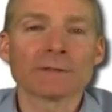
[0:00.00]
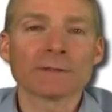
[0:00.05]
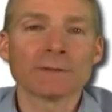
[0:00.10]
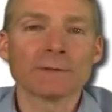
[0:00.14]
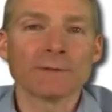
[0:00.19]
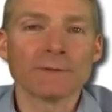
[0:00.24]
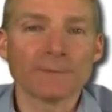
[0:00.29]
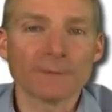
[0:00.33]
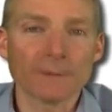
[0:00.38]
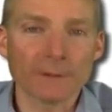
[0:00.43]
to
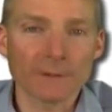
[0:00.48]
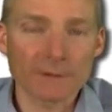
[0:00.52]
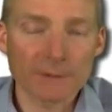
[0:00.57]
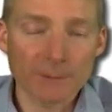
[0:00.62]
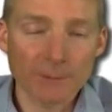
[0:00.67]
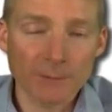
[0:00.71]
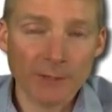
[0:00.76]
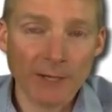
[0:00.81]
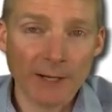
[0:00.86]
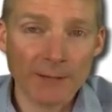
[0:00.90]
reverse
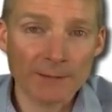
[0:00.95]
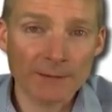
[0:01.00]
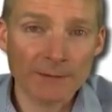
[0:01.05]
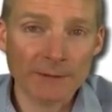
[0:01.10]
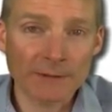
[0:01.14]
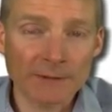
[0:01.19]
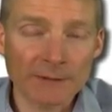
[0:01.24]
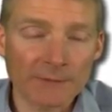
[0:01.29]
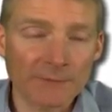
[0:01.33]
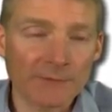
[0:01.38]
Prop
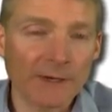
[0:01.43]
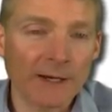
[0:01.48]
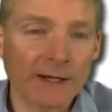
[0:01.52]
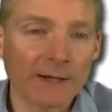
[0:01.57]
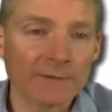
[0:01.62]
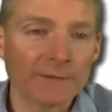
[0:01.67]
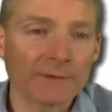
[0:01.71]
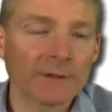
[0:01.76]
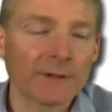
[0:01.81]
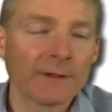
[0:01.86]
65.